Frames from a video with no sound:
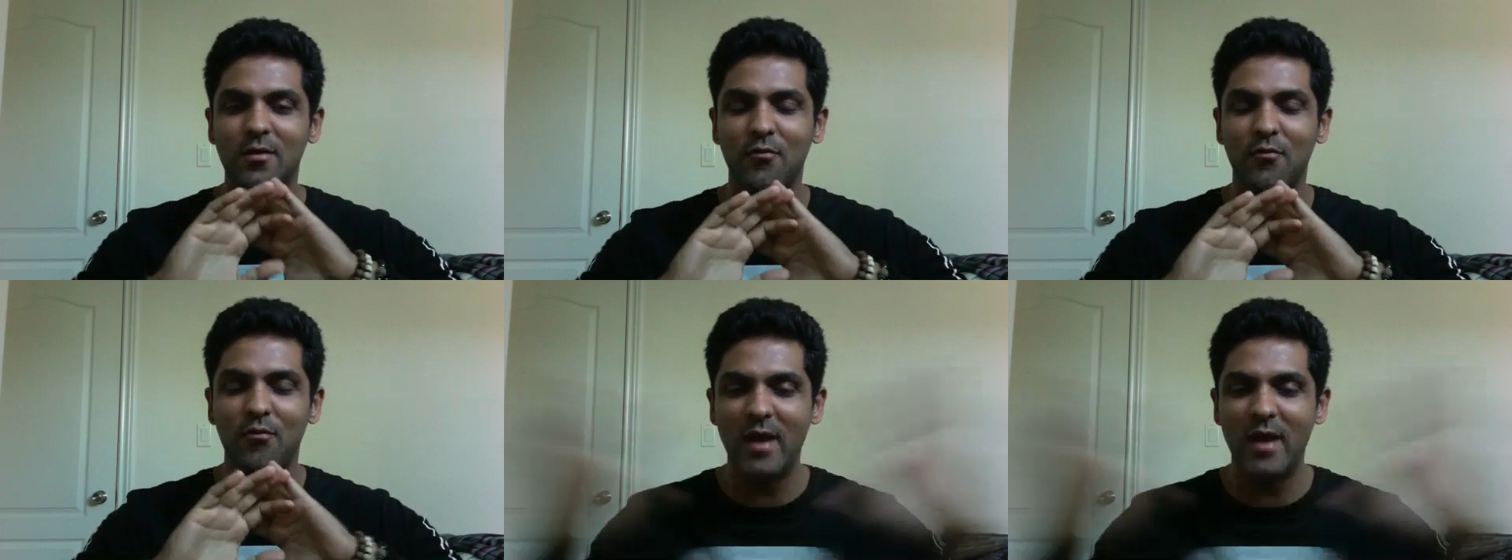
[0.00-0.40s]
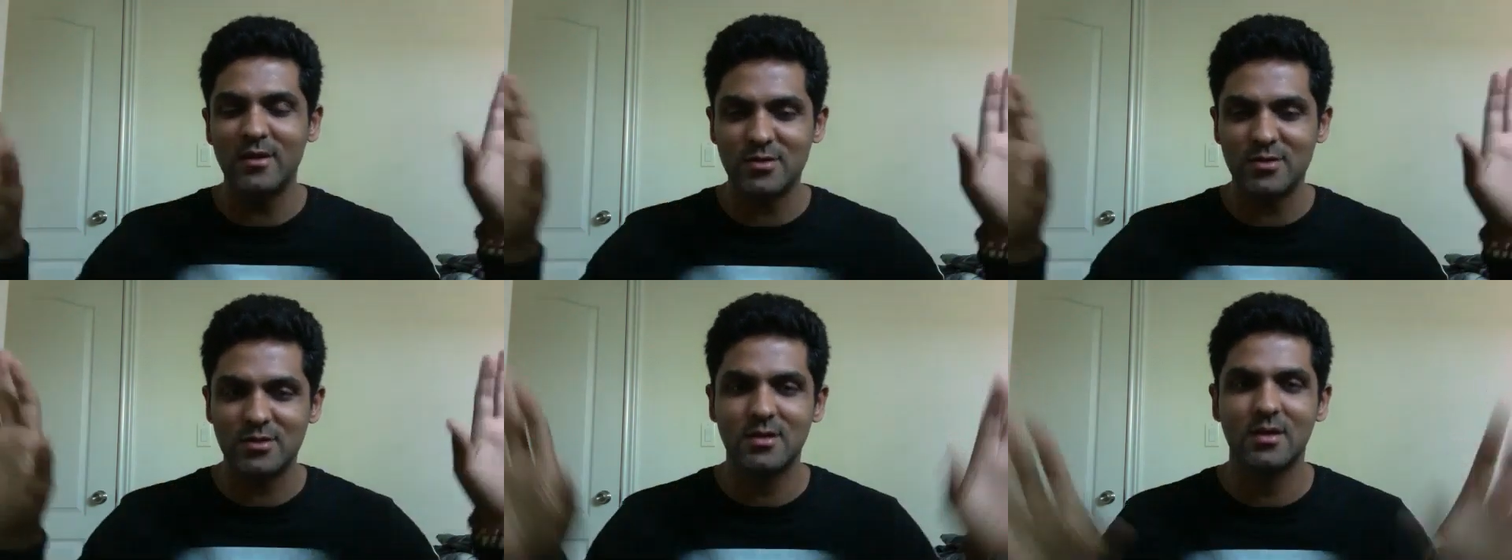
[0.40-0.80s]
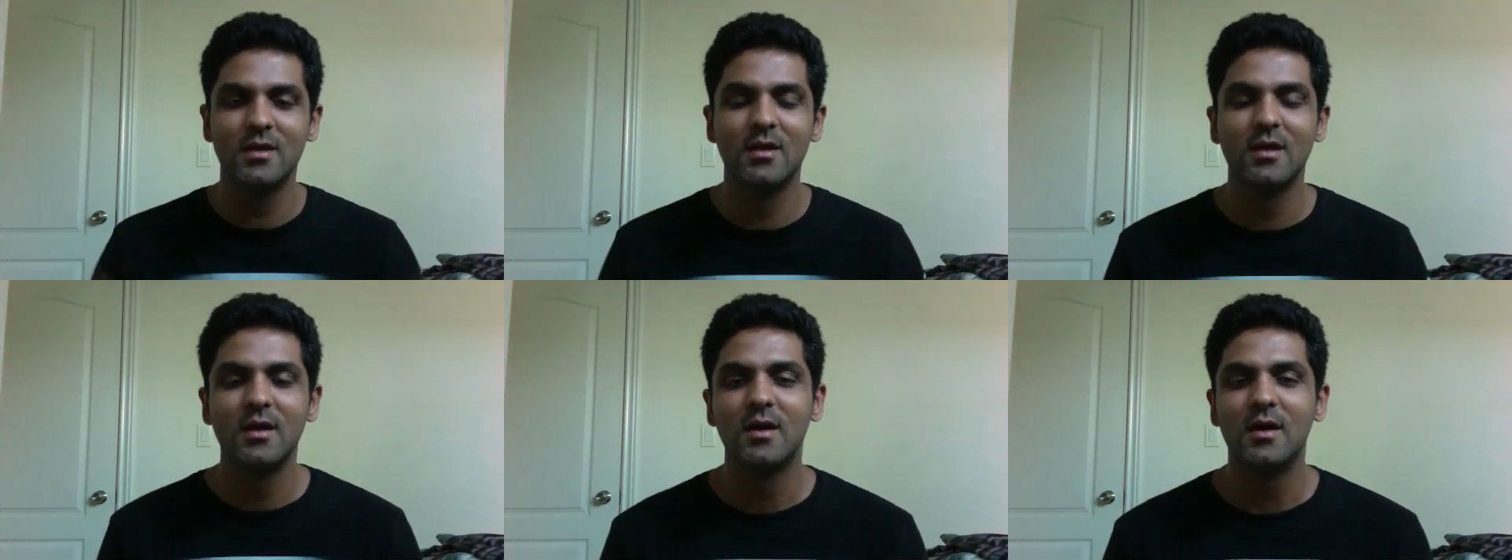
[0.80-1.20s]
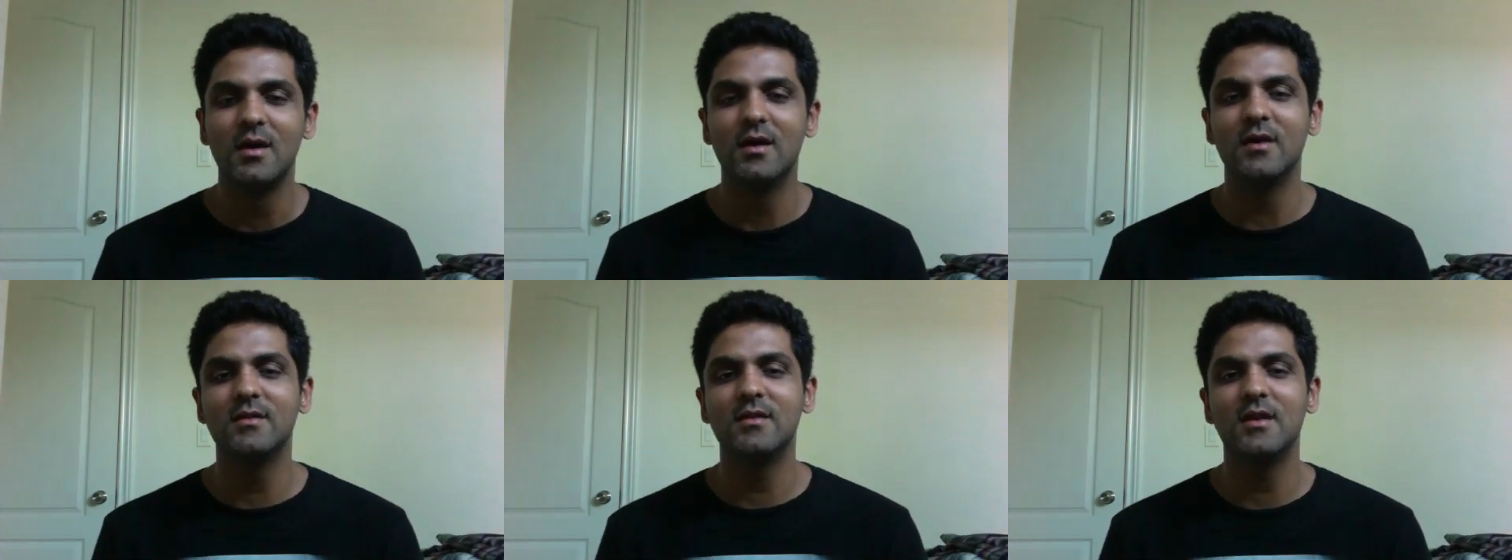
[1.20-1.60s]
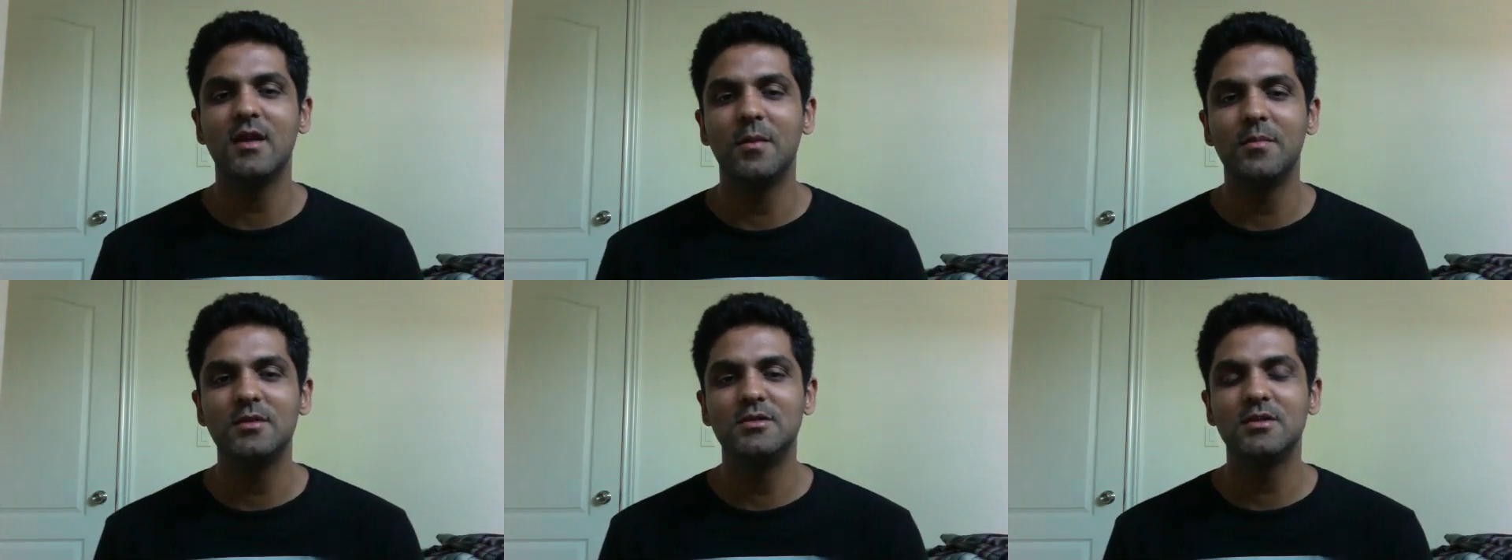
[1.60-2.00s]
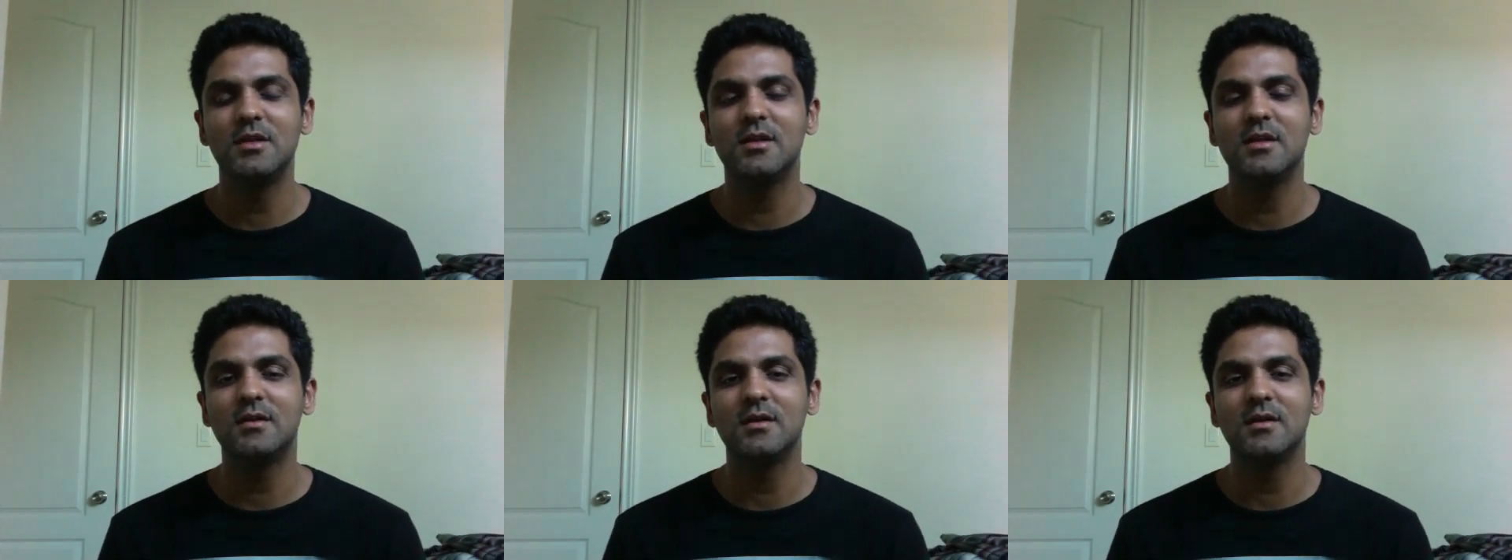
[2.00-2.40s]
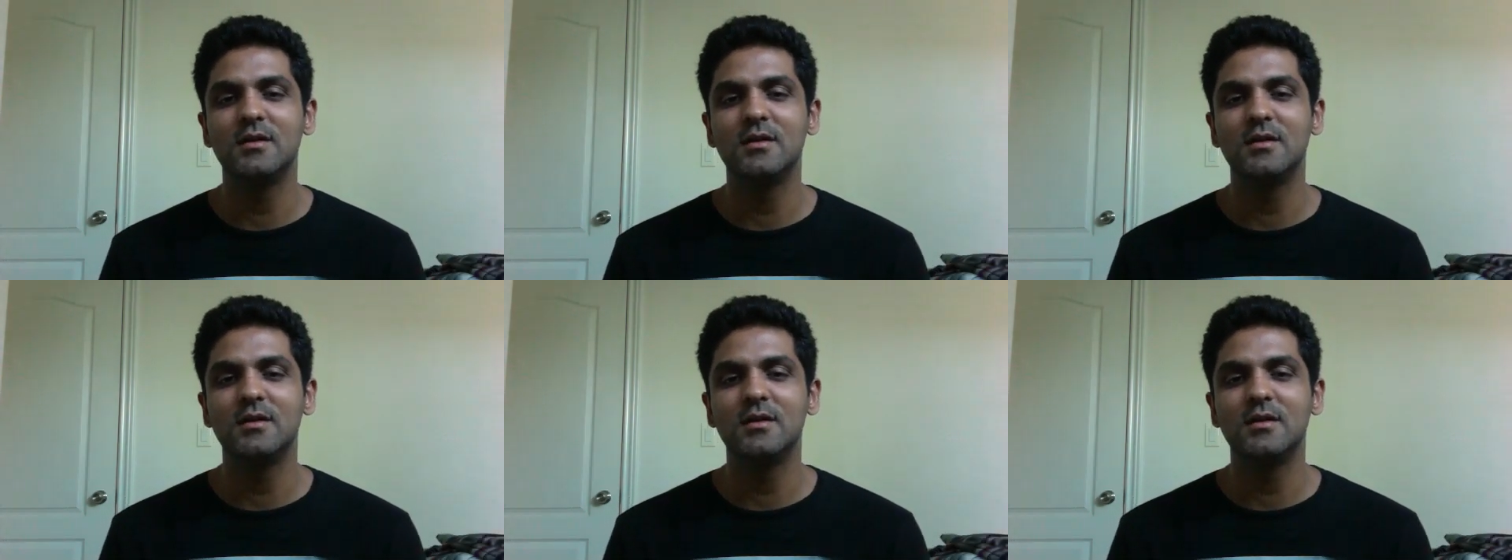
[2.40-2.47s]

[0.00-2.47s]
vanished the Abhijit